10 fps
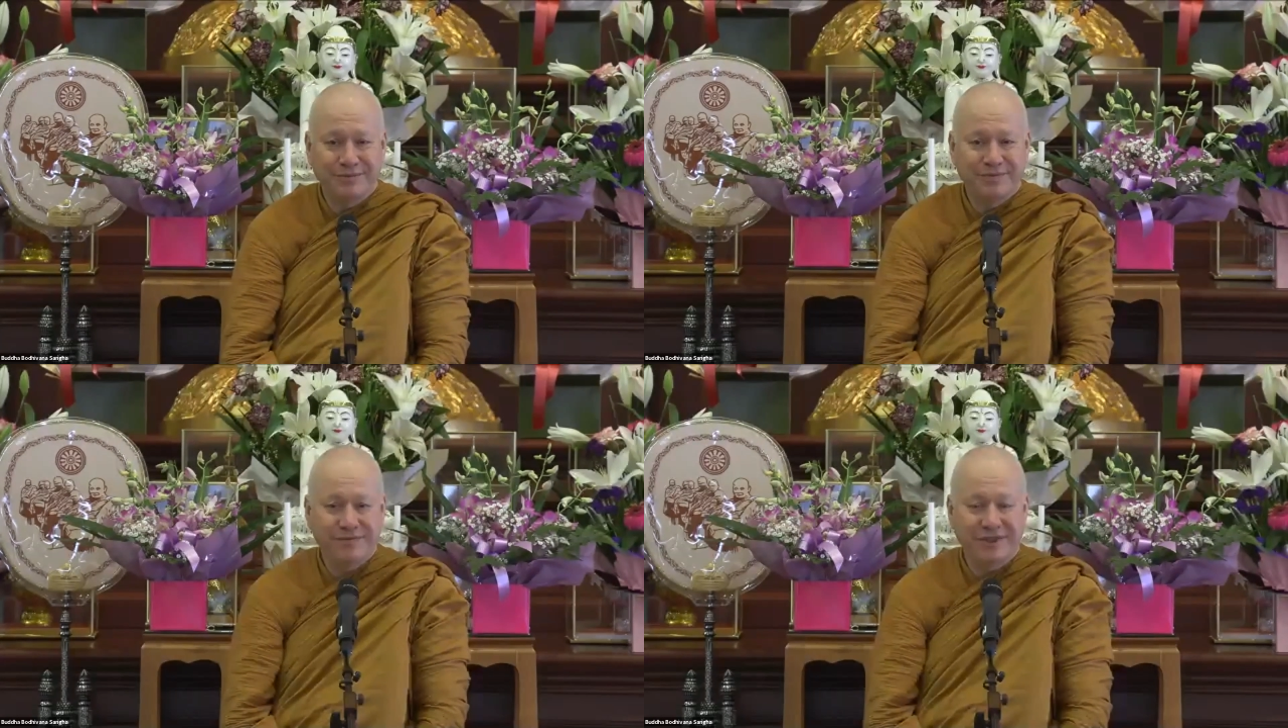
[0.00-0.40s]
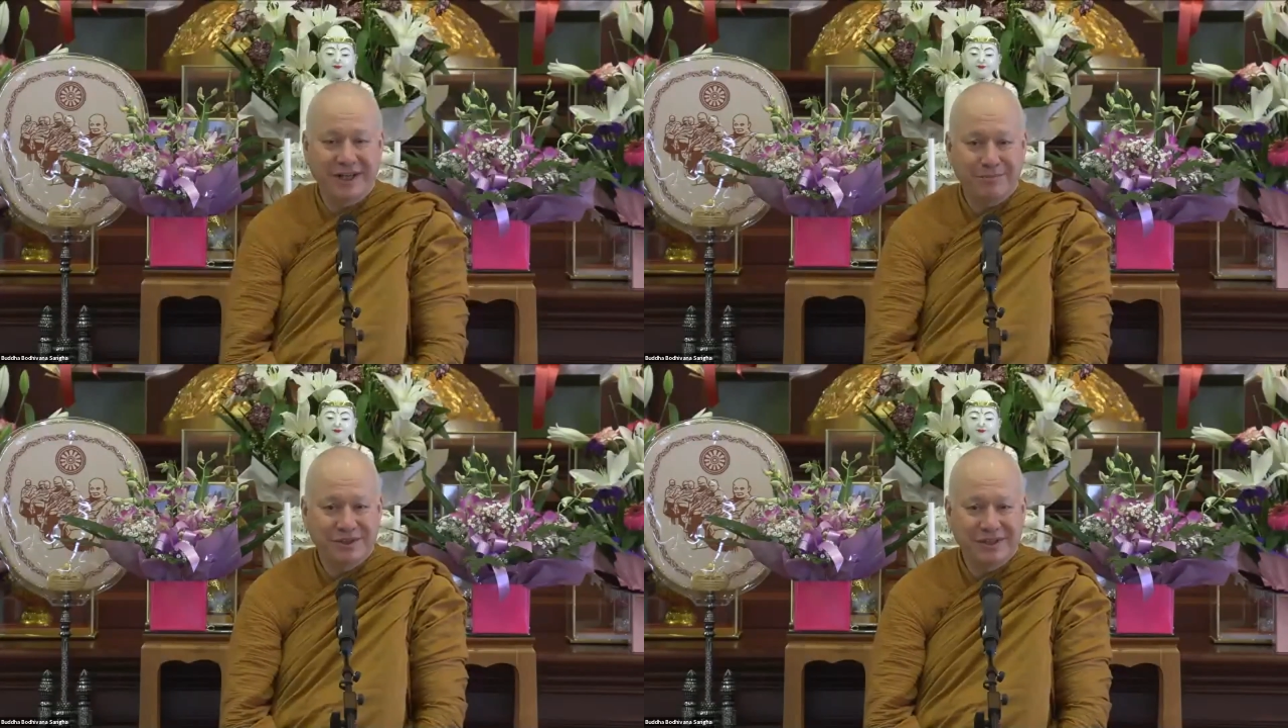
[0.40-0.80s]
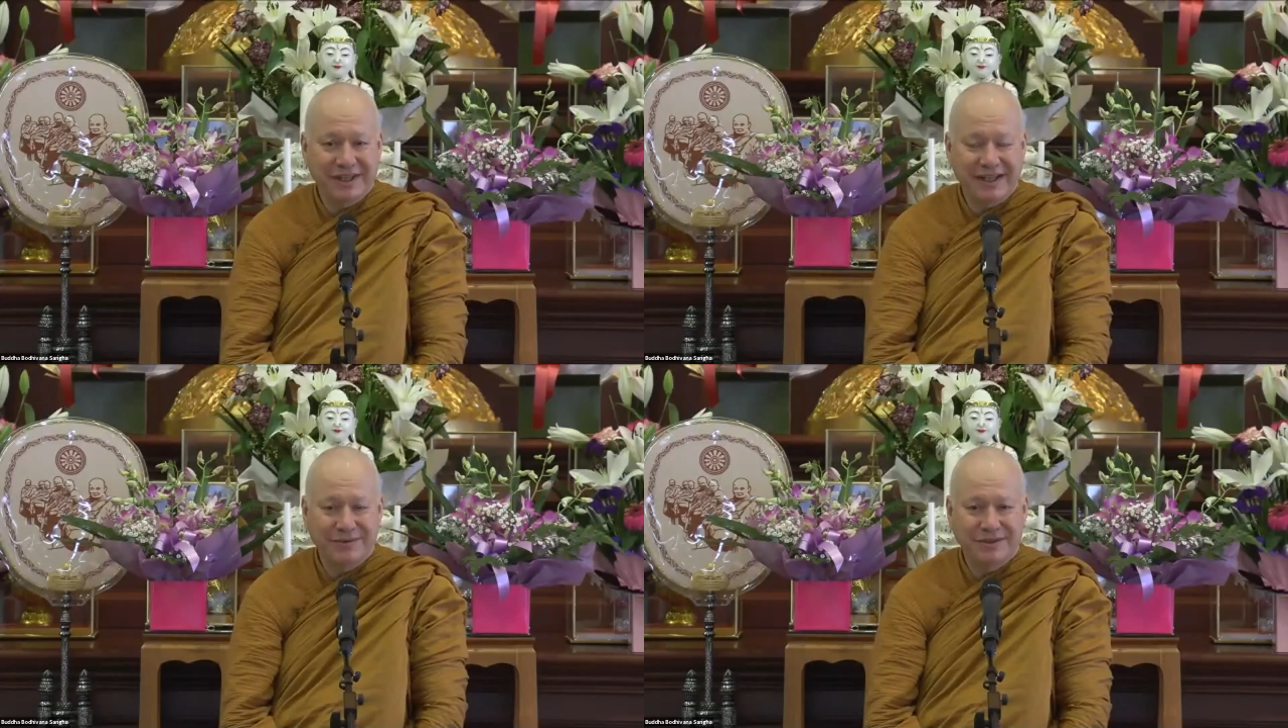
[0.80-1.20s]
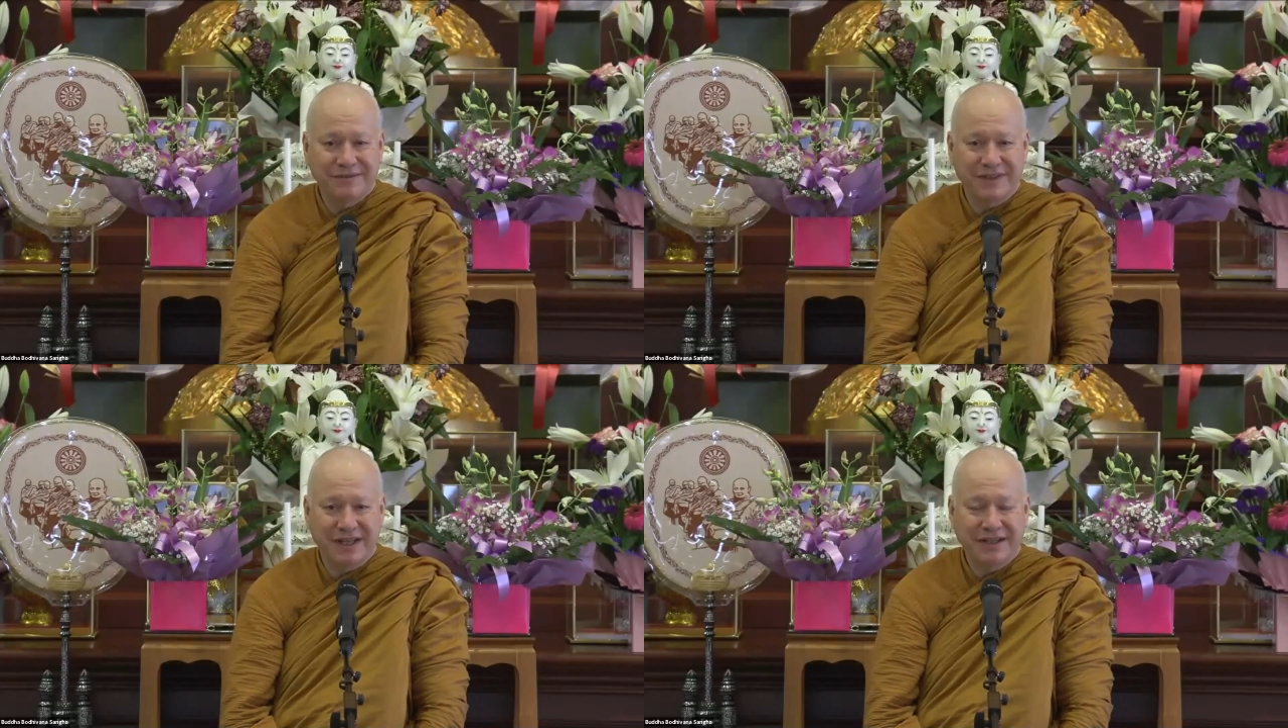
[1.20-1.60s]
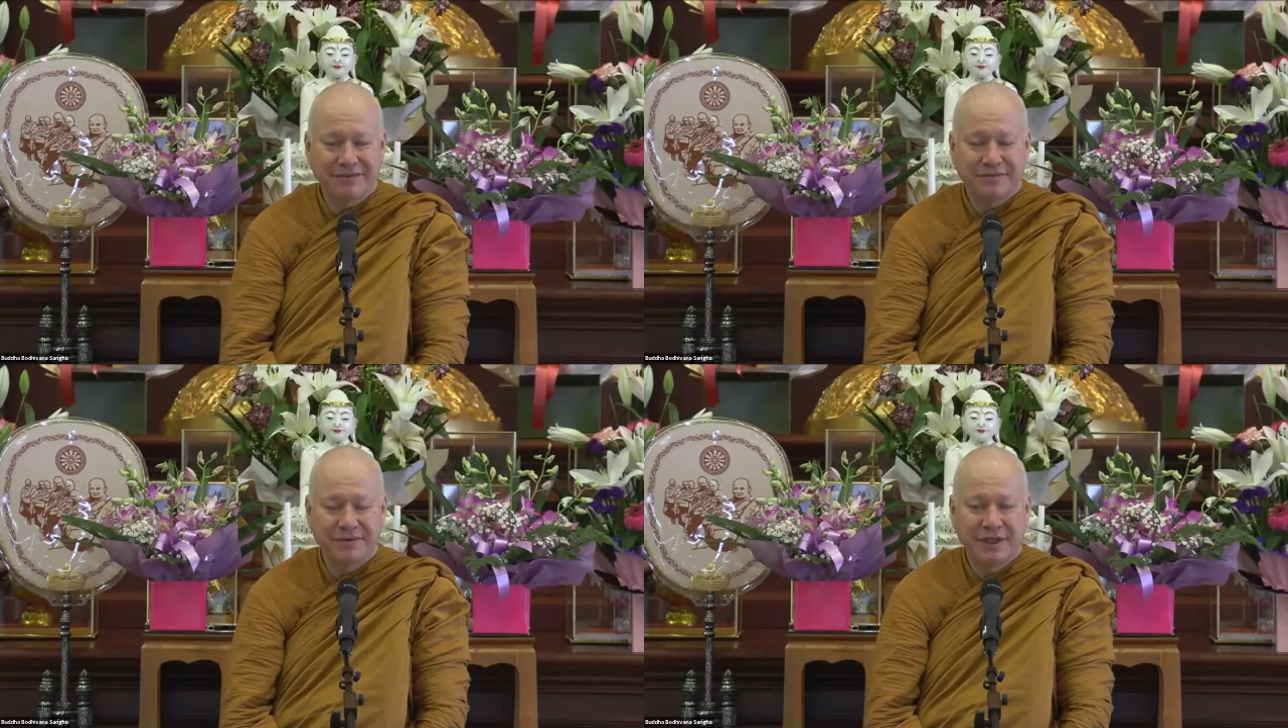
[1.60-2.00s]
for the ups and downs of
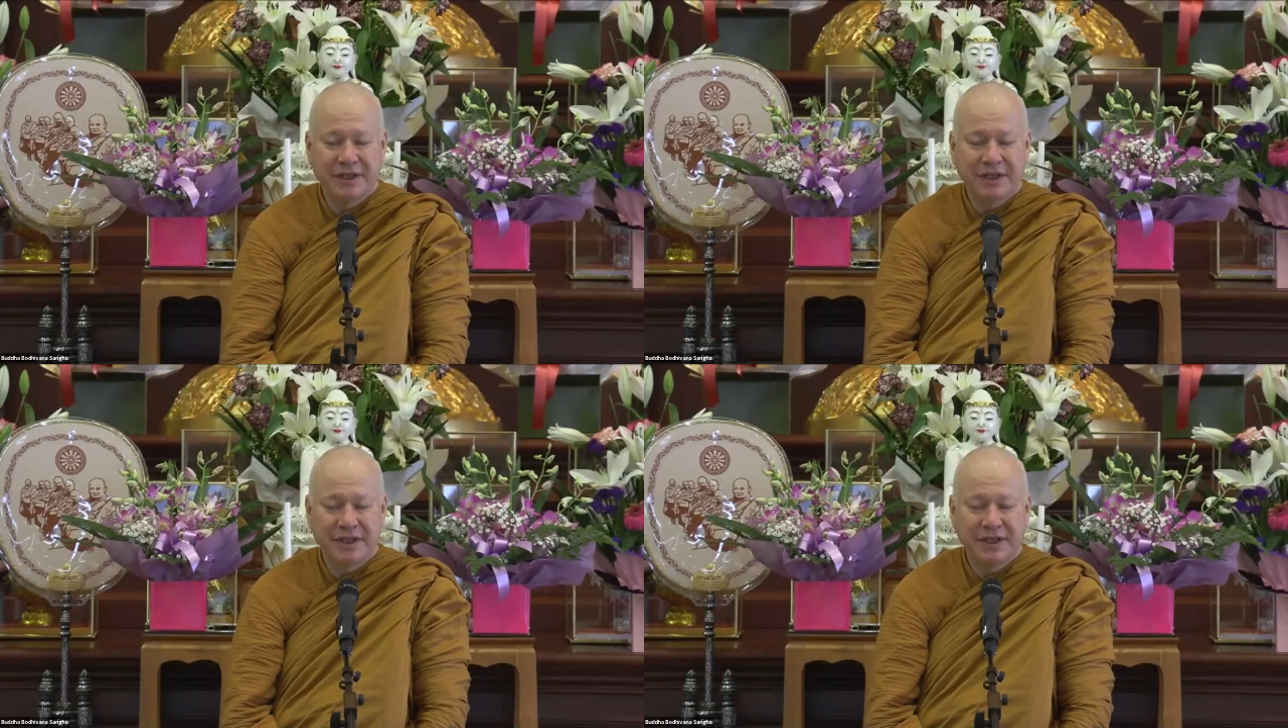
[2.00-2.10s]
life.